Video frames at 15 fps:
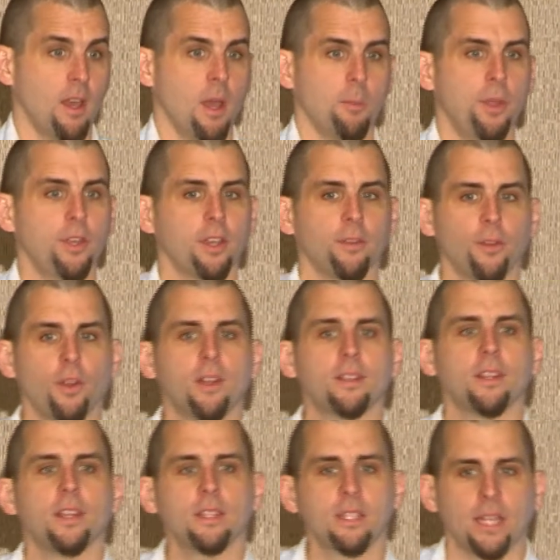But you convert it to
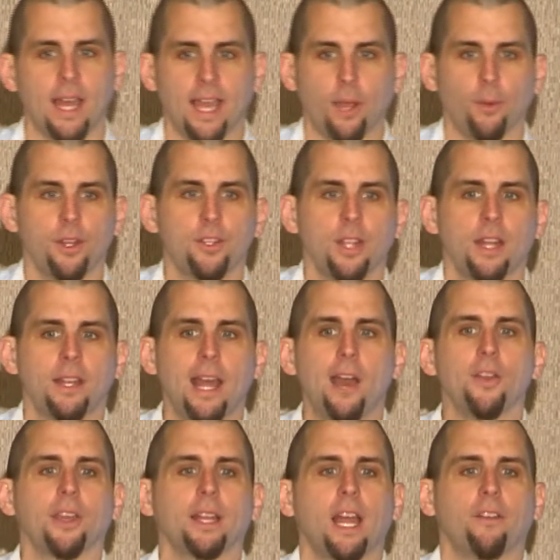this language, and now
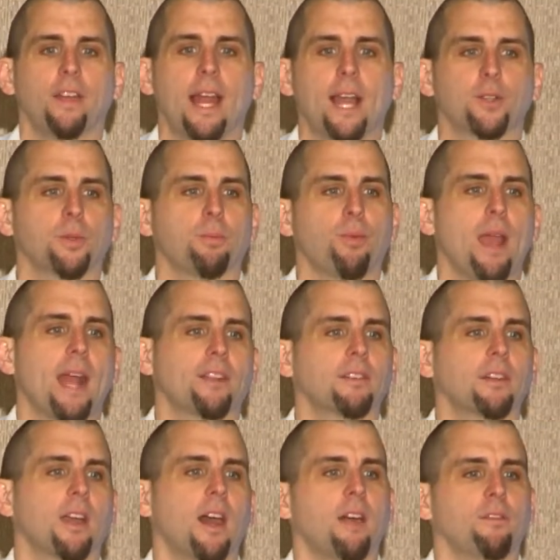you can have an actual practical
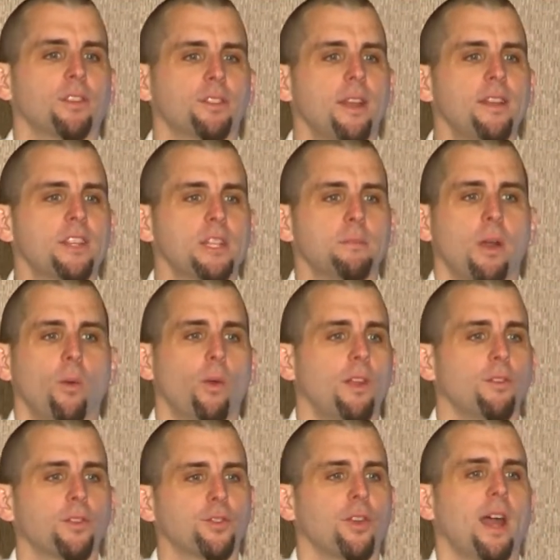conversation about what
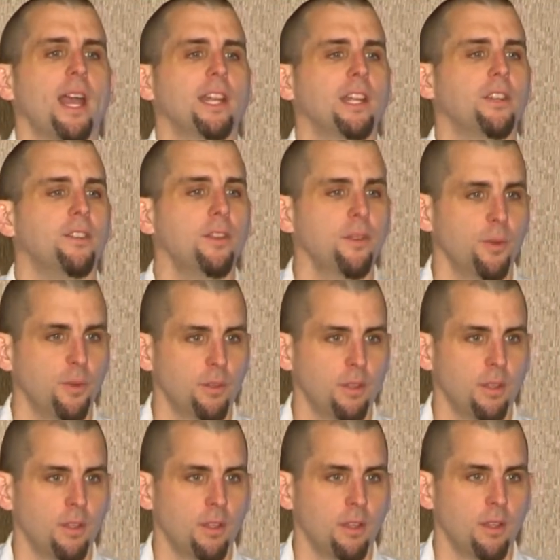you're trying to do.
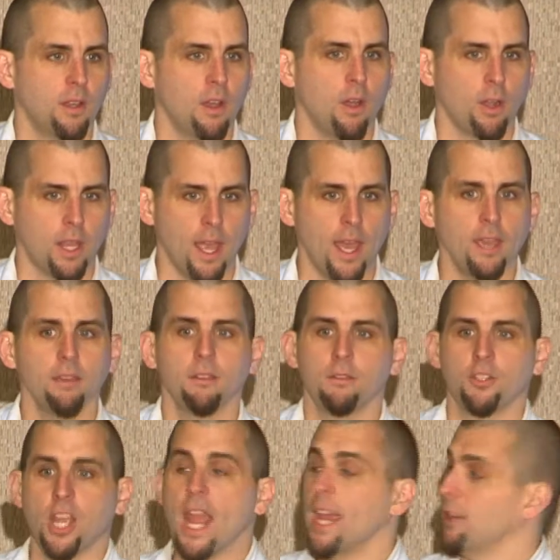Okay,
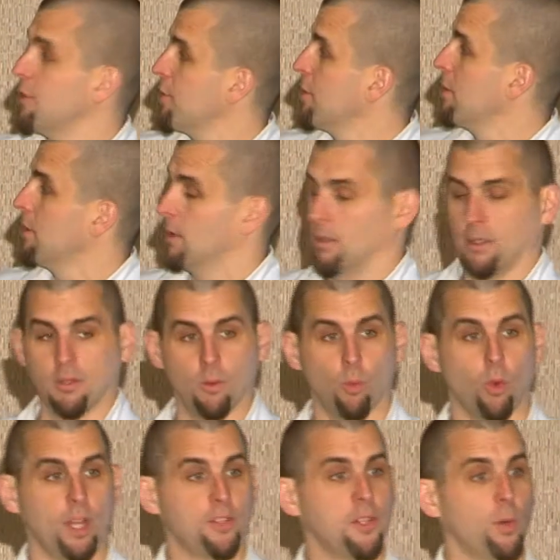change.
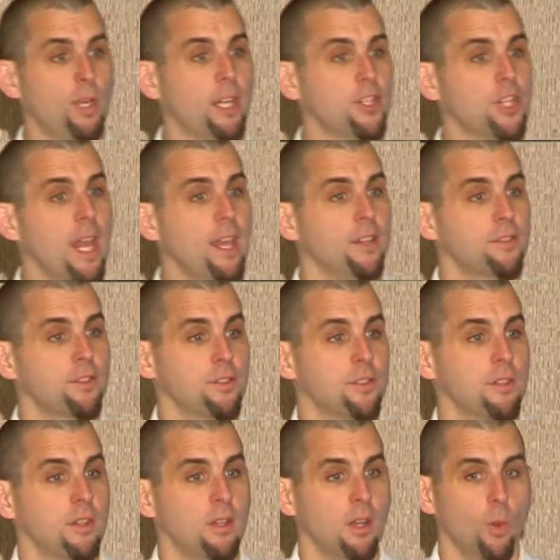What is it you want to change?
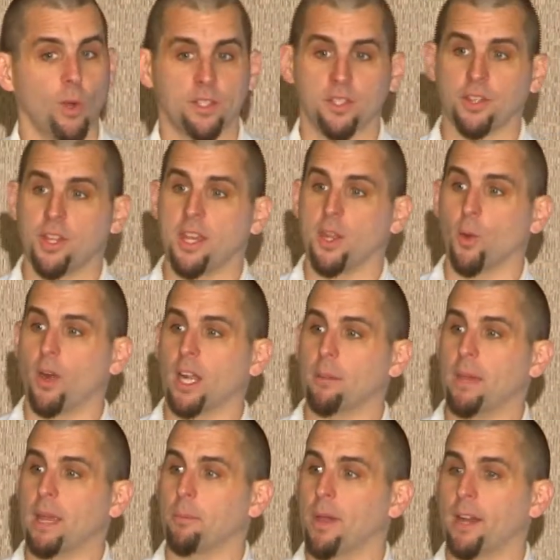What's the thing you want to
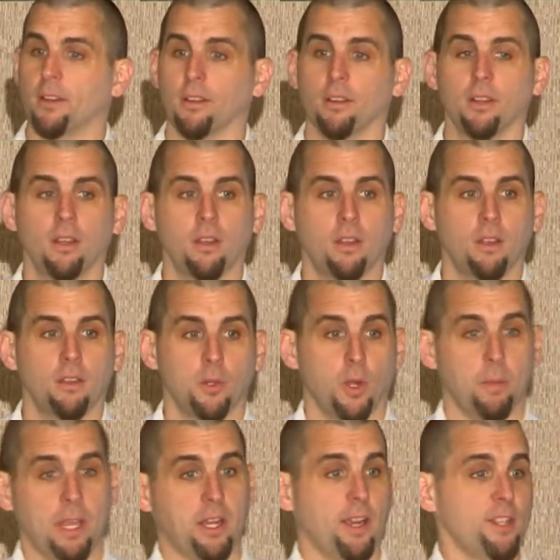make better? You want
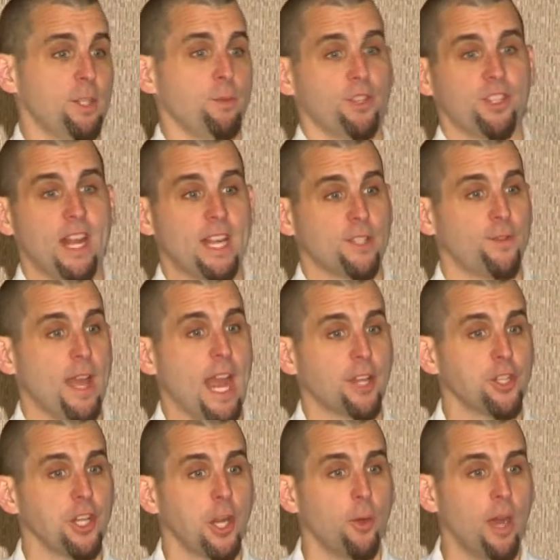to make customer
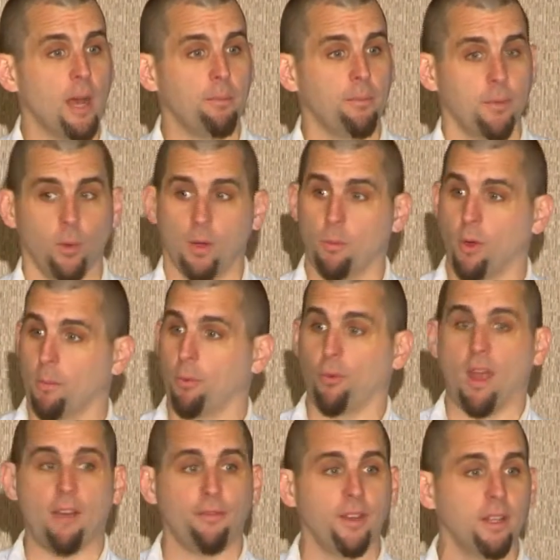satisfaction go up? You want more
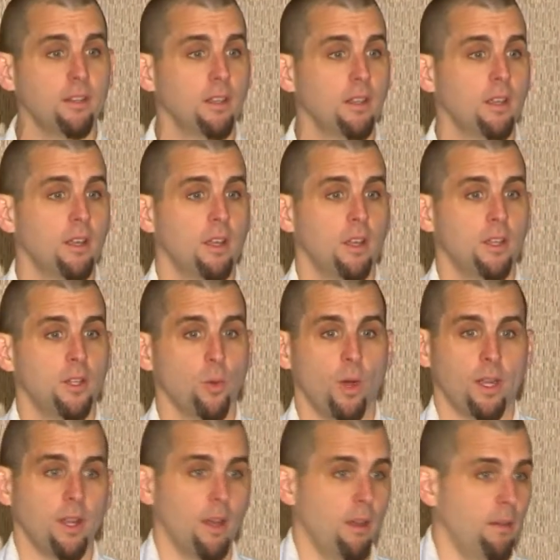profit? Do you
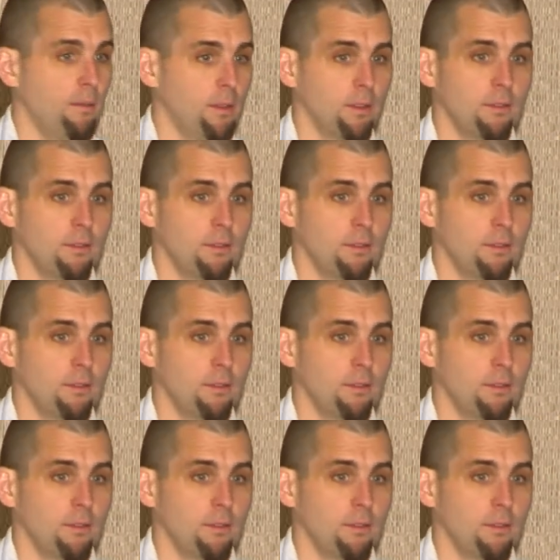want to